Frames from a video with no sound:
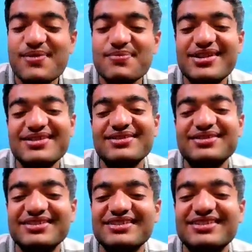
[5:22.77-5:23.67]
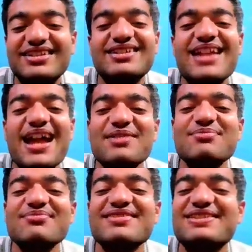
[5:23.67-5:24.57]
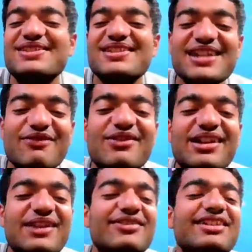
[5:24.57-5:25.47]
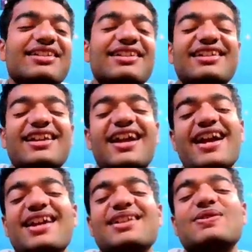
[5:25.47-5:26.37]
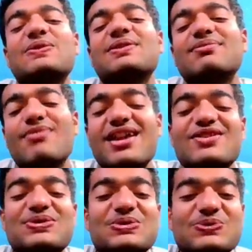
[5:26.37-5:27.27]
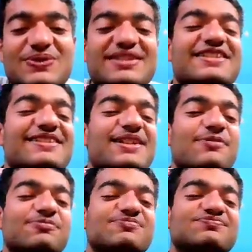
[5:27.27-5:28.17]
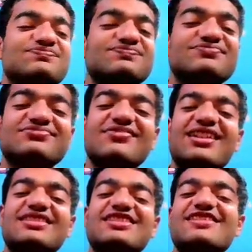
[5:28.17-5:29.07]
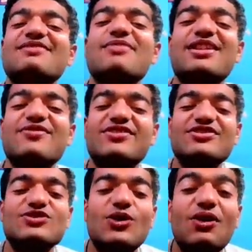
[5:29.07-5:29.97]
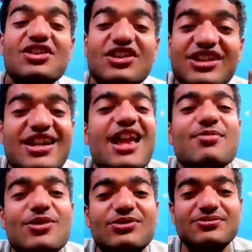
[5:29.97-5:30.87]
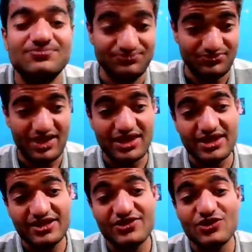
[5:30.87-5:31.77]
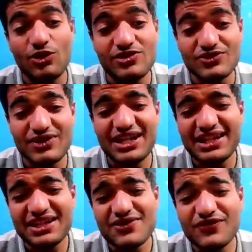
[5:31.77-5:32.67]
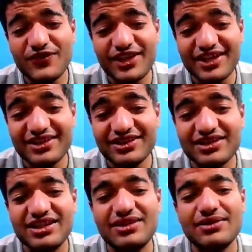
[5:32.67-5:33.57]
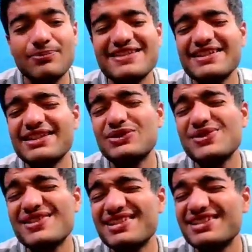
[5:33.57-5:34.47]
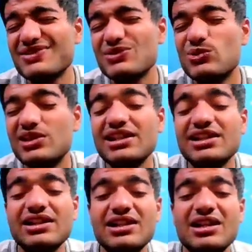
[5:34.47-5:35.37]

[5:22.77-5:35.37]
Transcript: but the time saved Levy and he managed to win this game. This is, my dear friends, called timeout. There's also another way. Basically, you'll see this only